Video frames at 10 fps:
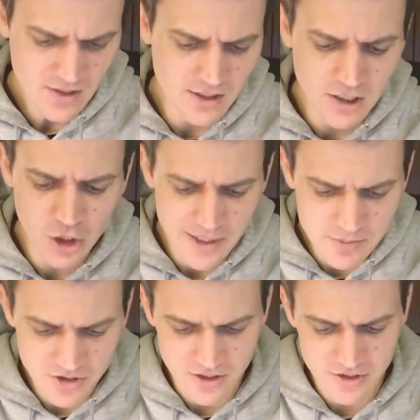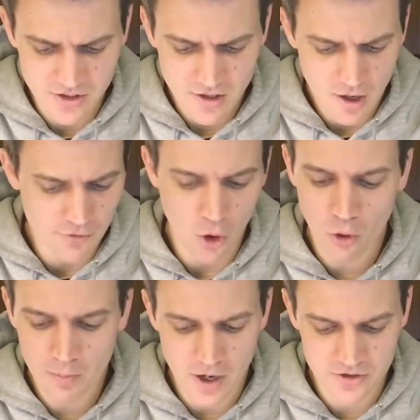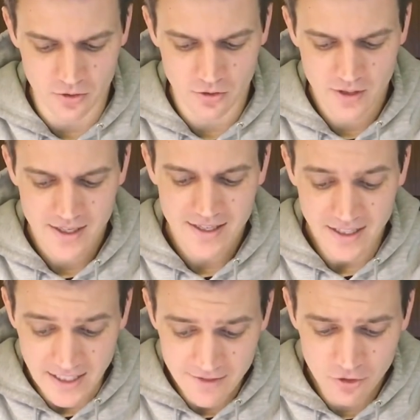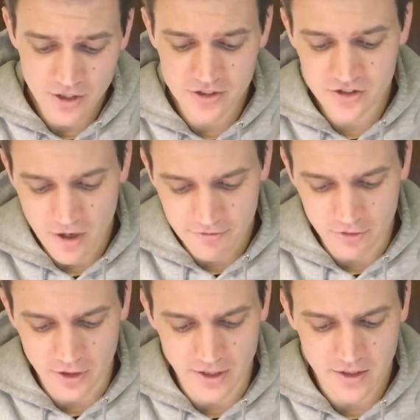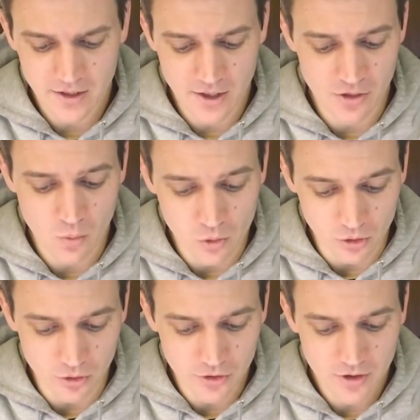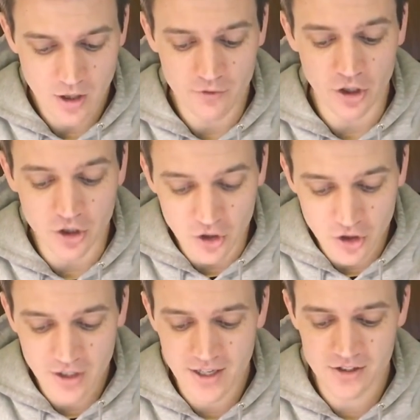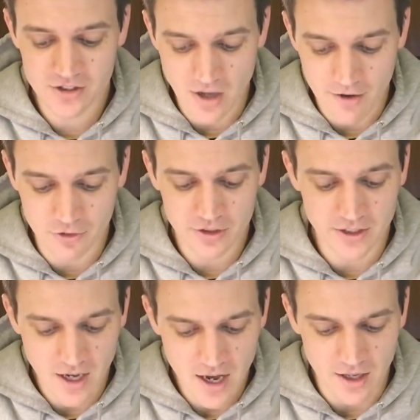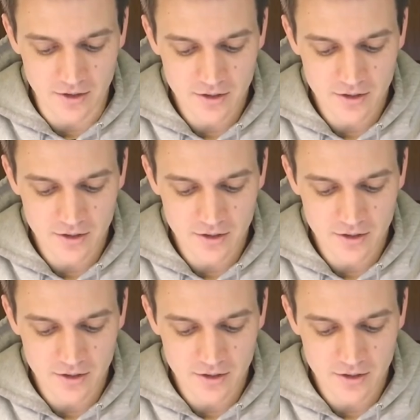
glimpses of the whole puzzle, evil and suffering in the world of a good and sovereign God.